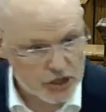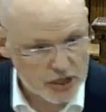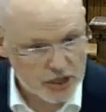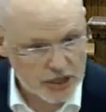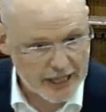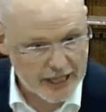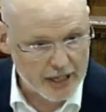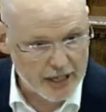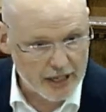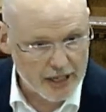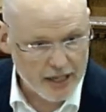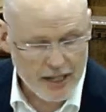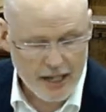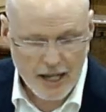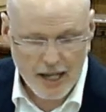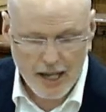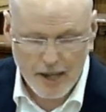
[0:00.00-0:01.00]
later,
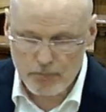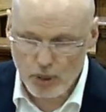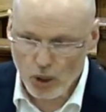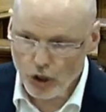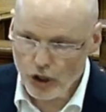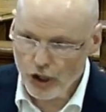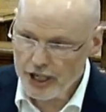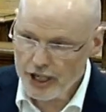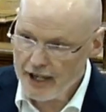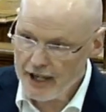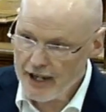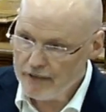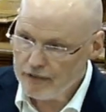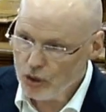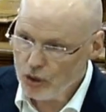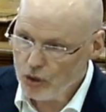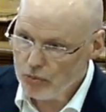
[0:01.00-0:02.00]
I pulled out an
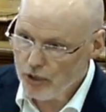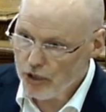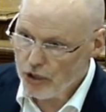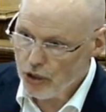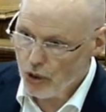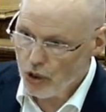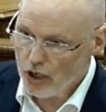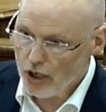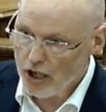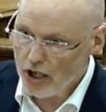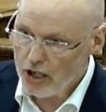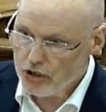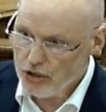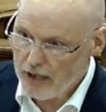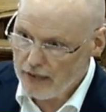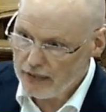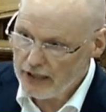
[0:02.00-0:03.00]
envelope with all our
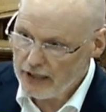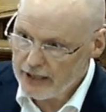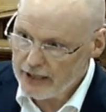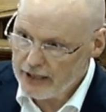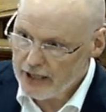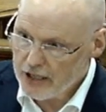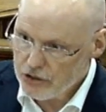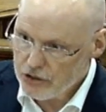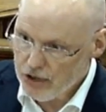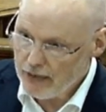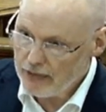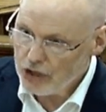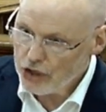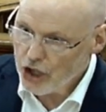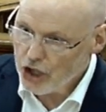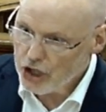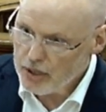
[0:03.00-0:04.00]
travel
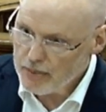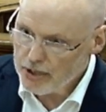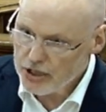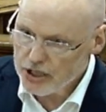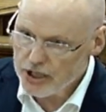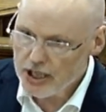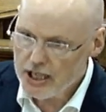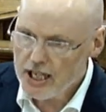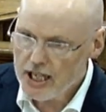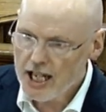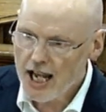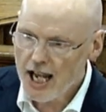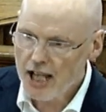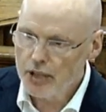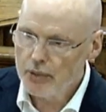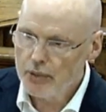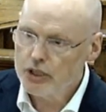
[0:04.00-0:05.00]
documents, and
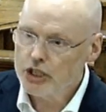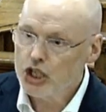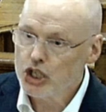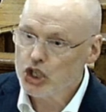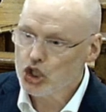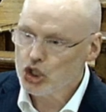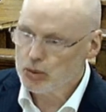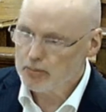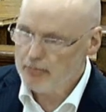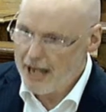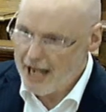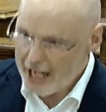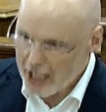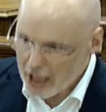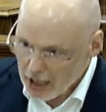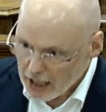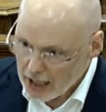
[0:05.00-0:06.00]
there was a
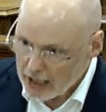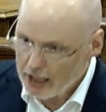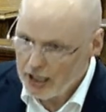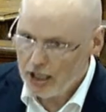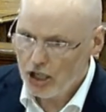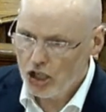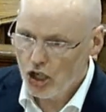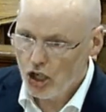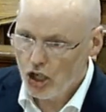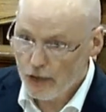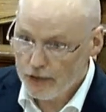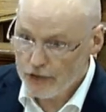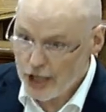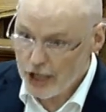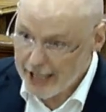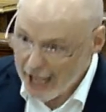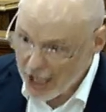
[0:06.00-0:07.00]
smell of
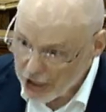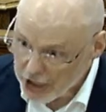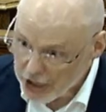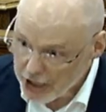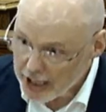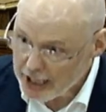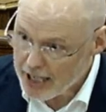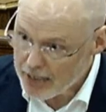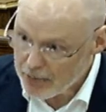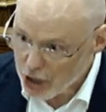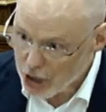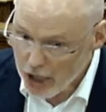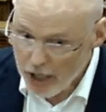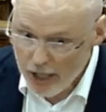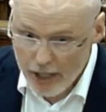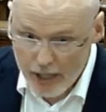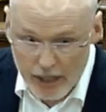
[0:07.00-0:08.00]
Uganda came out of
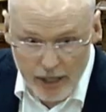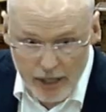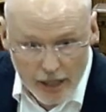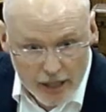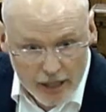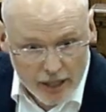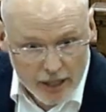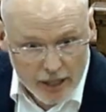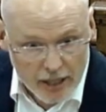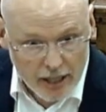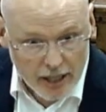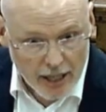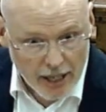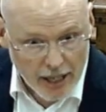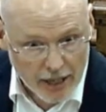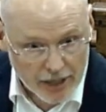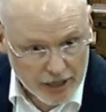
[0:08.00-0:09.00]
the...
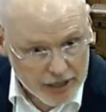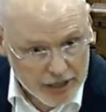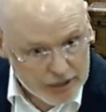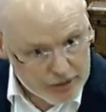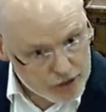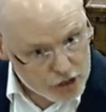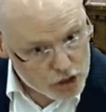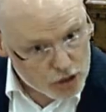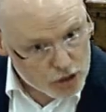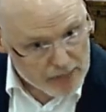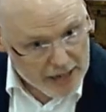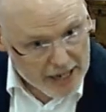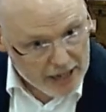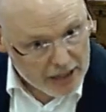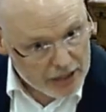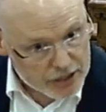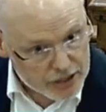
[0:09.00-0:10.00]
And
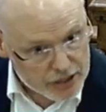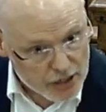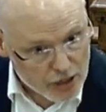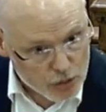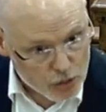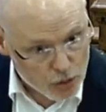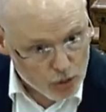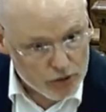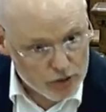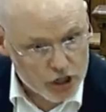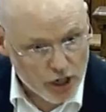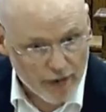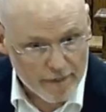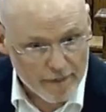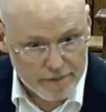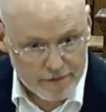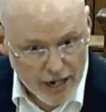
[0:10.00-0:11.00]
smells, aromas are
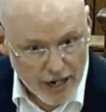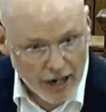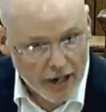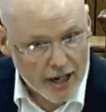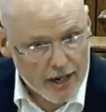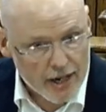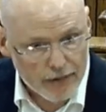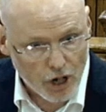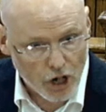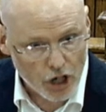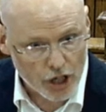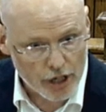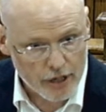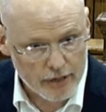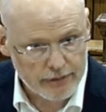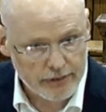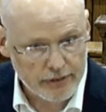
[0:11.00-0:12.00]
very evocative.
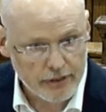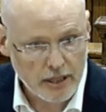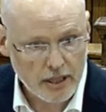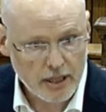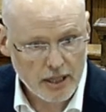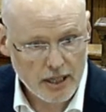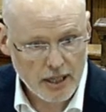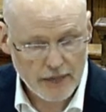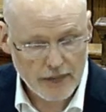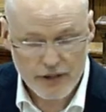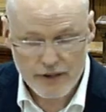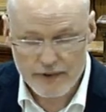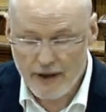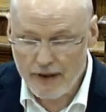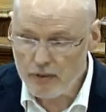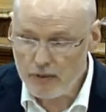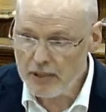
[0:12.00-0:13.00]
If you've
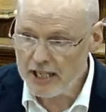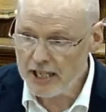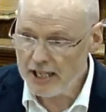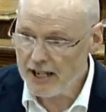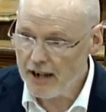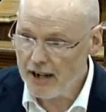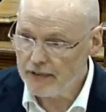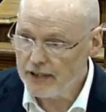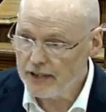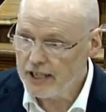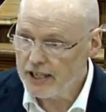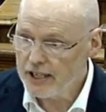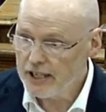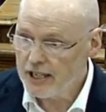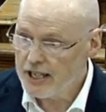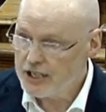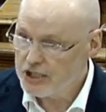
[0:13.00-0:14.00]
ever been in Africa,
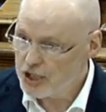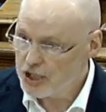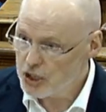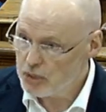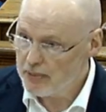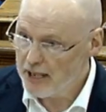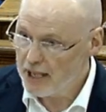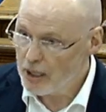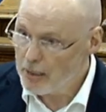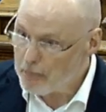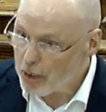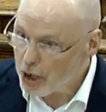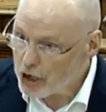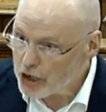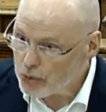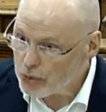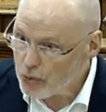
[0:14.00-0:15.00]
it's the smell of
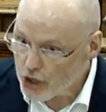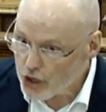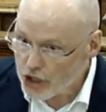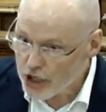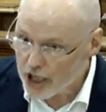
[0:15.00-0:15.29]
burning wood,